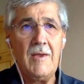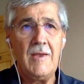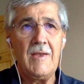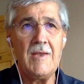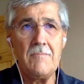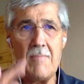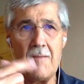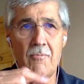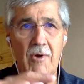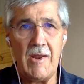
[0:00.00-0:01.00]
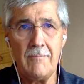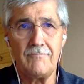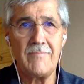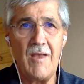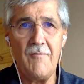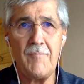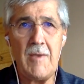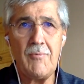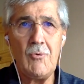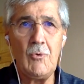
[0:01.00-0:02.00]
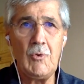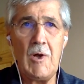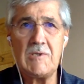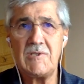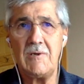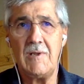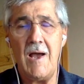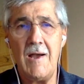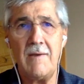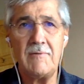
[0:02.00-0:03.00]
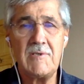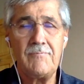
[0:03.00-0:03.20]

in memory of people who lost their lives